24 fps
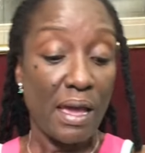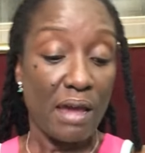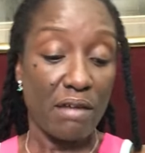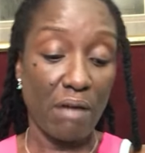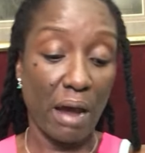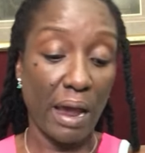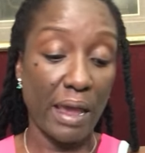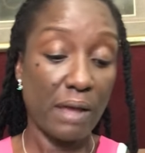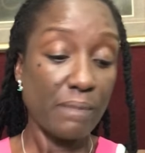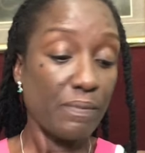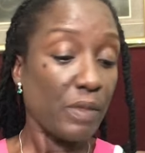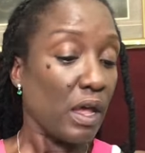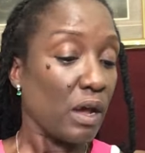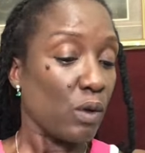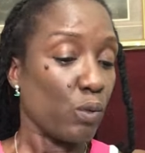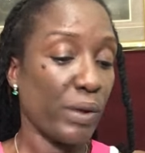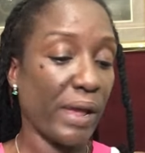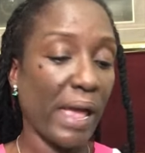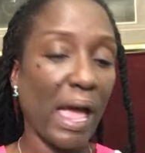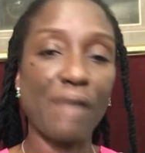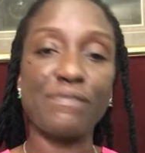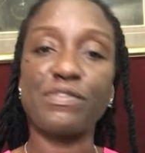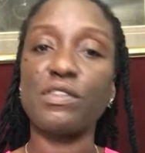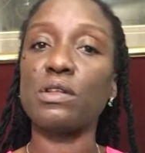right
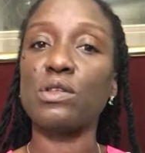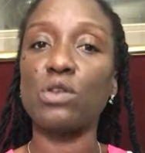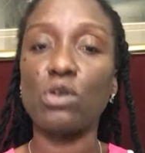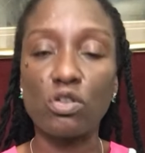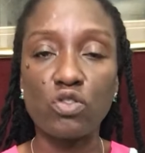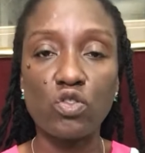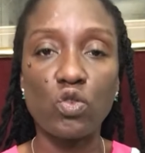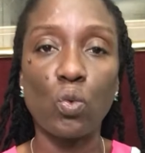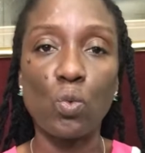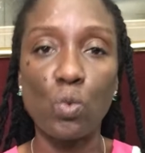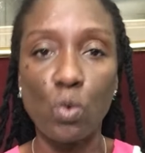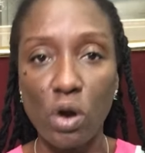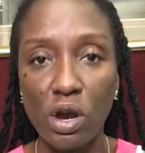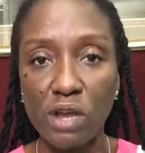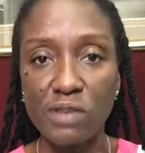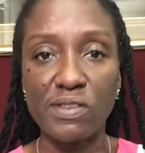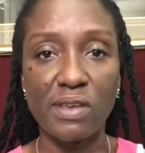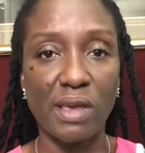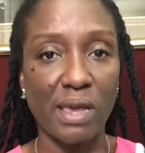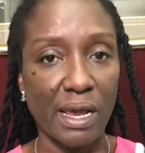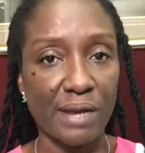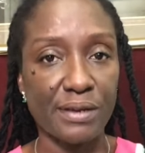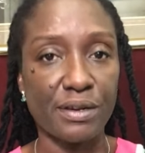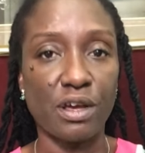we have to look towards
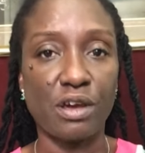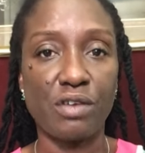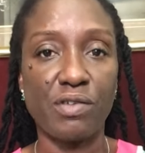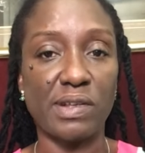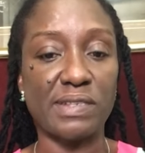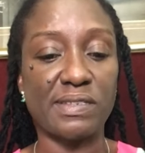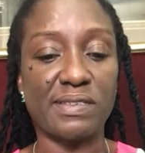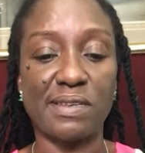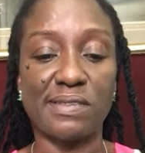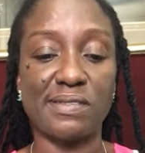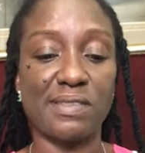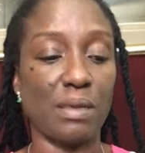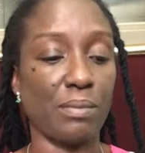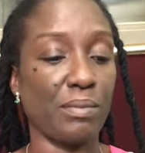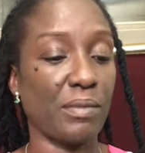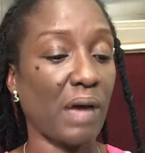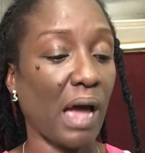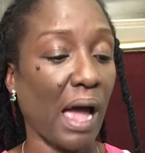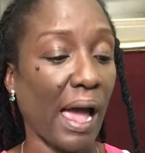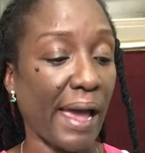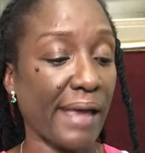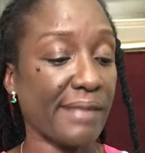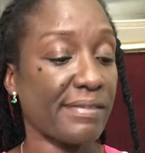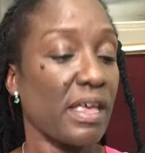your endocrine system
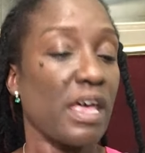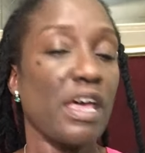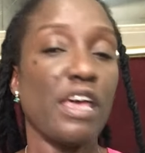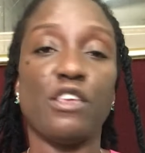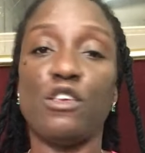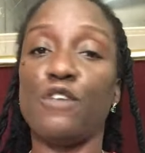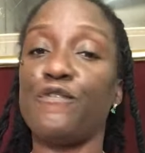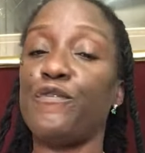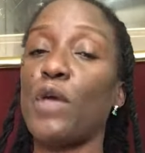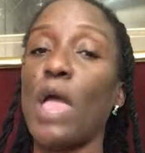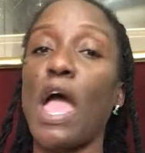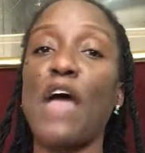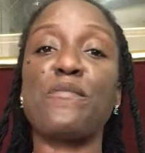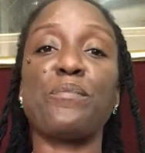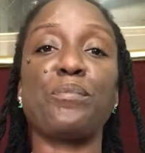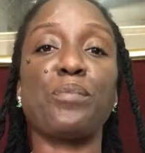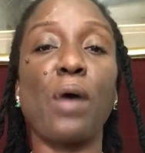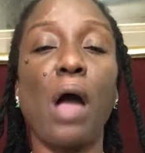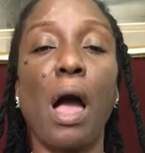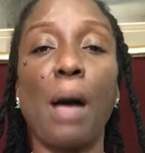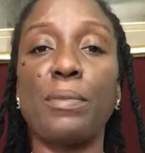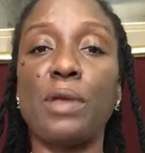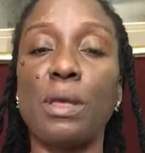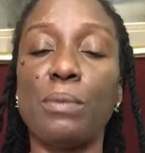guys if you have
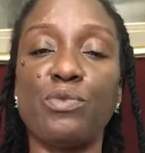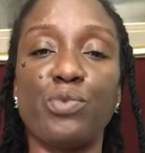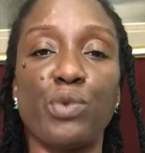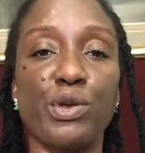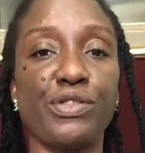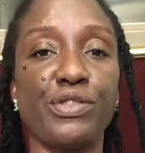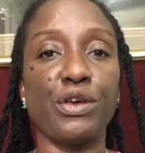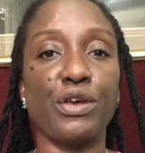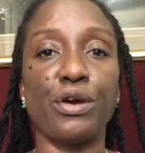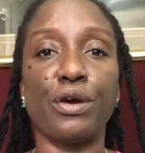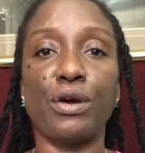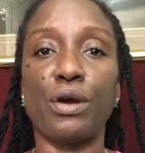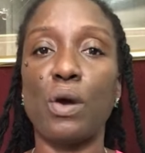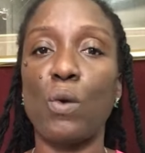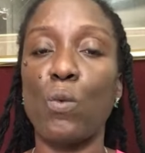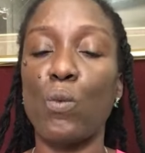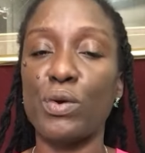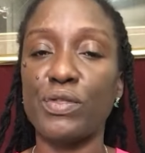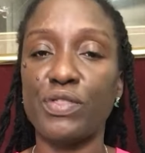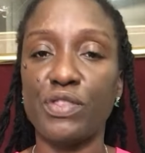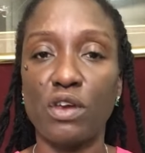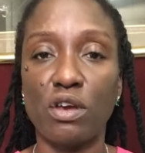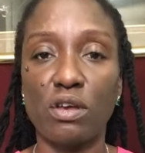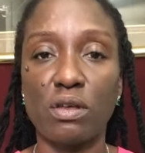problems your
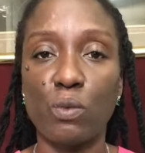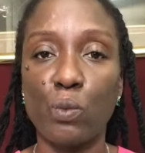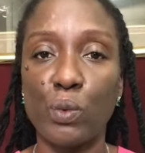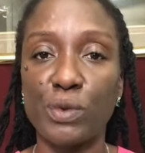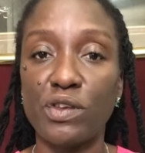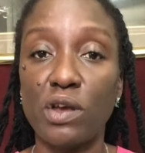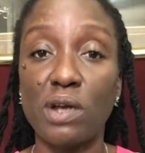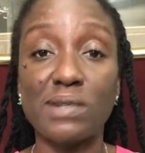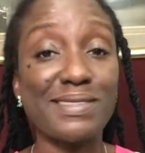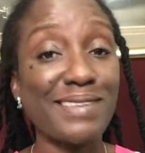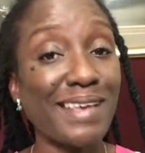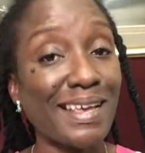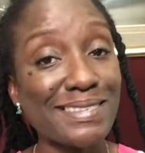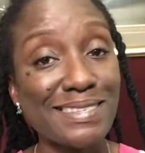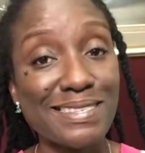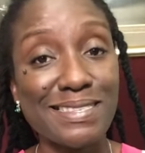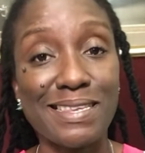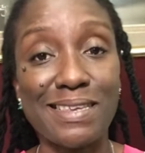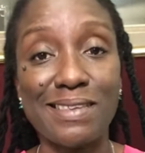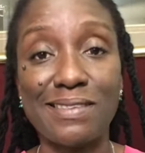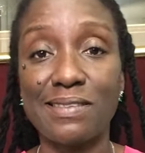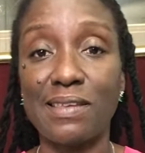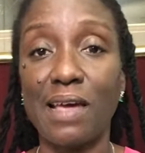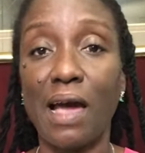with your with your
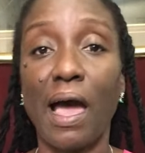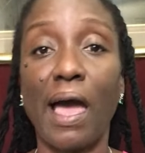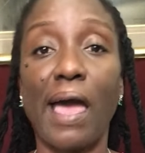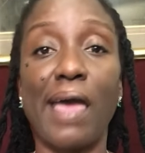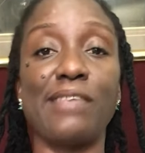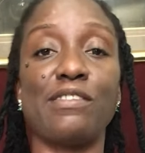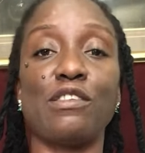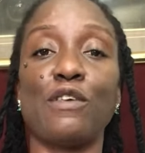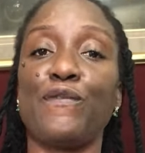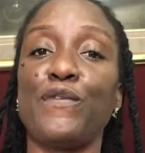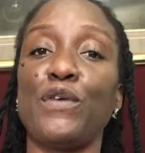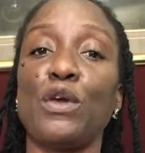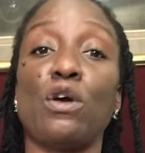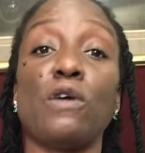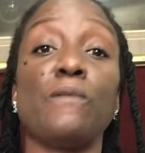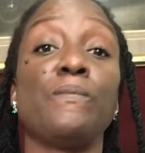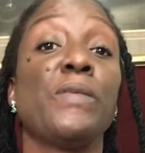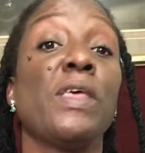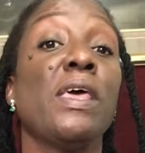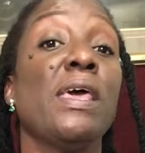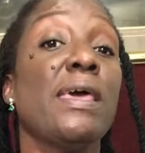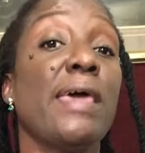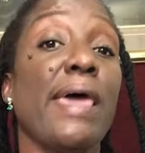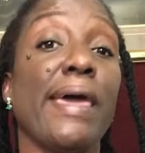testes guys if you're
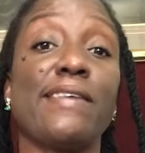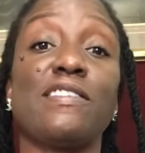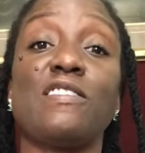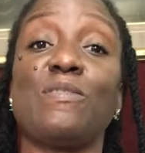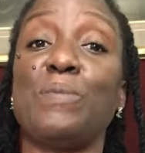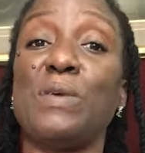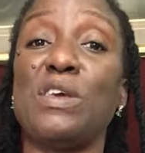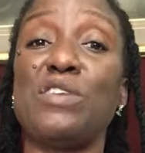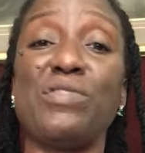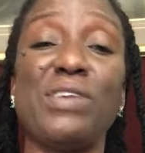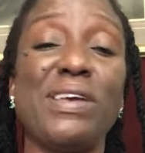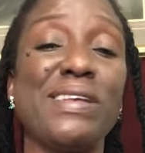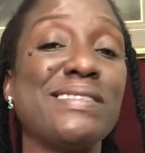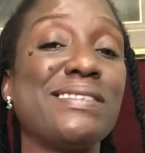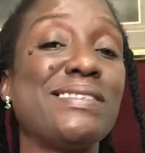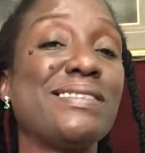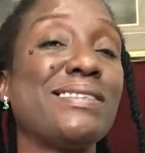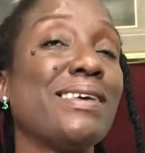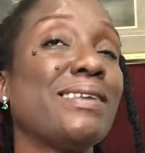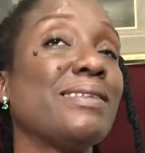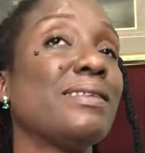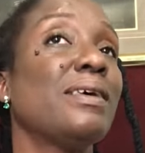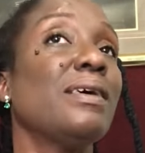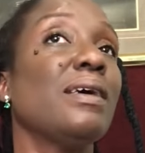
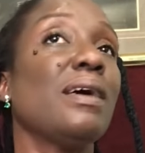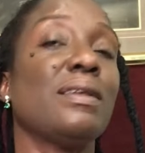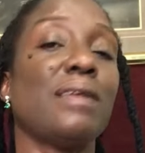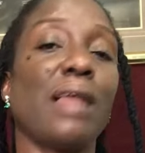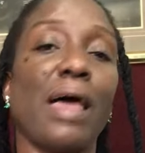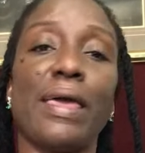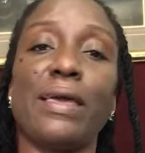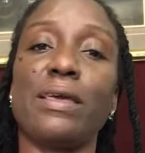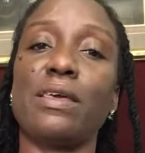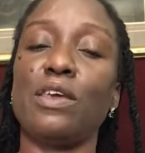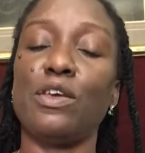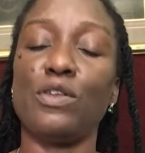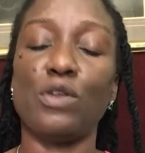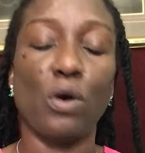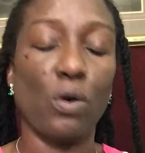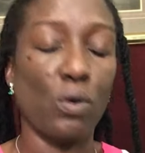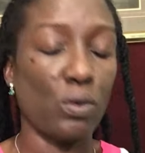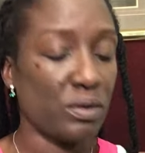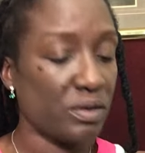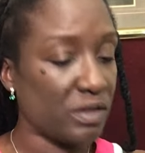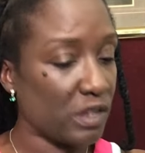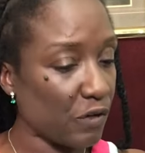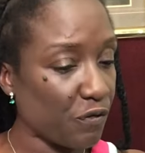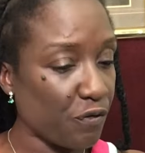experiencing like you
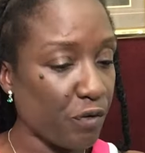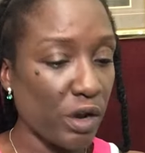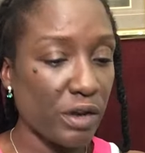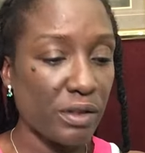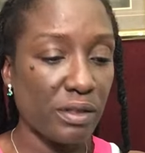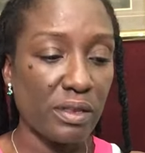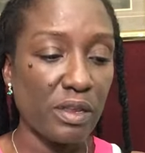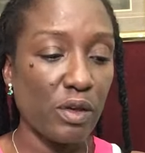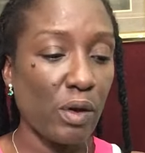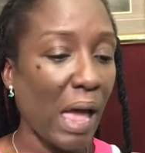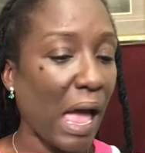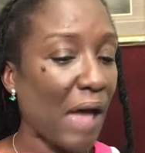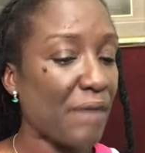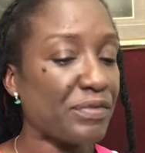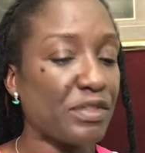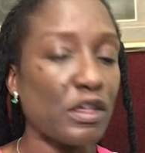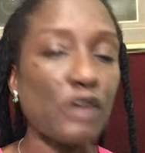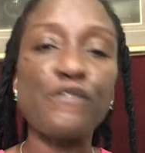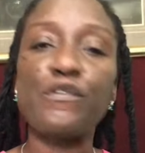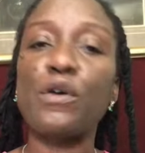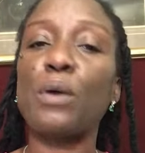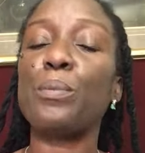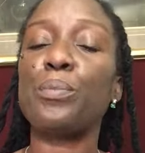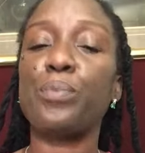know different you have
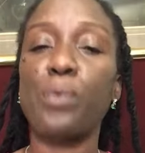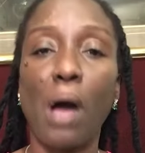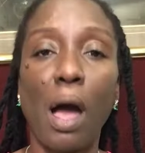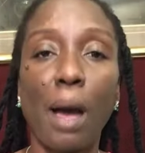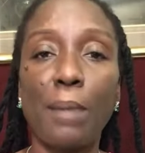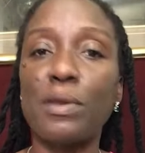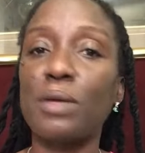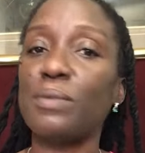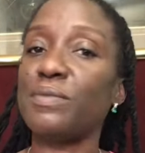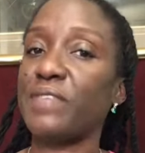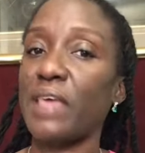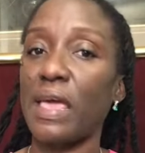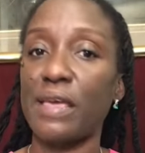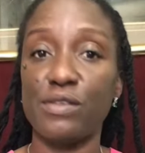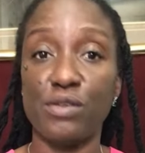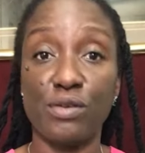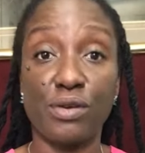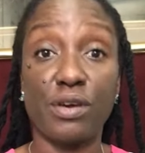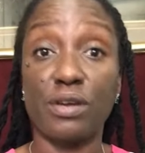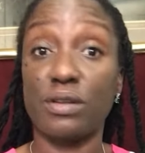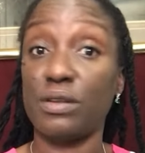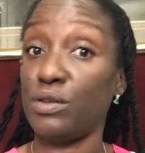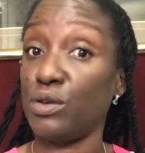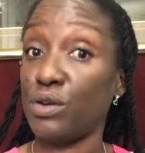different problems that you
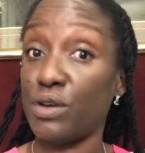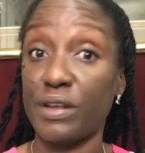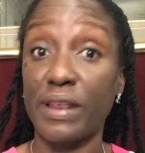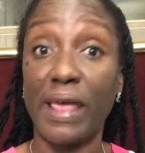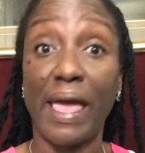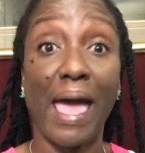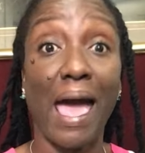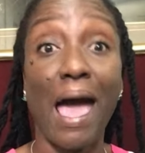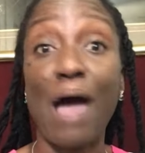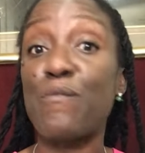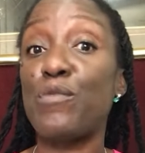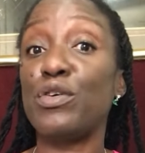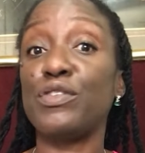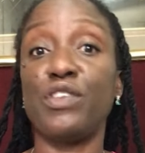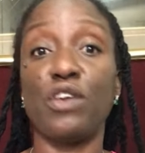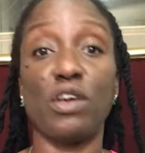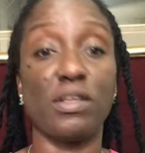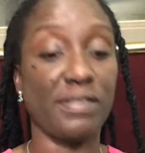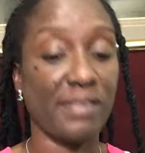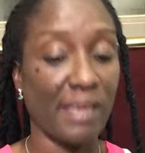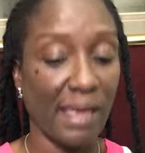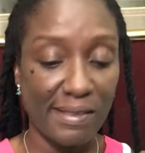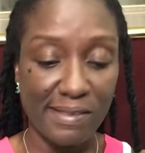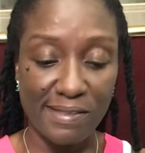could you could have with
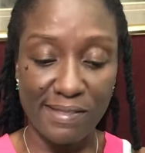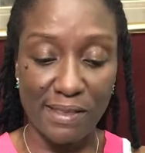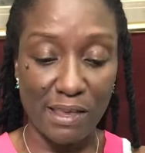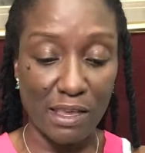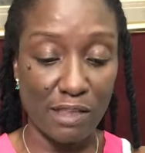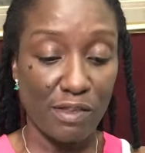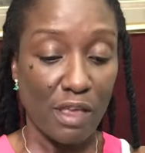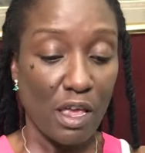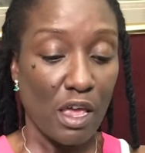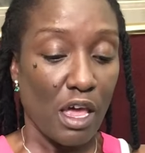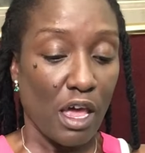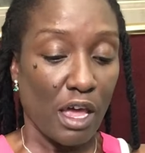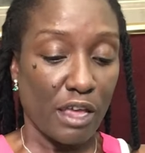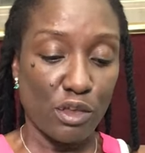your testes.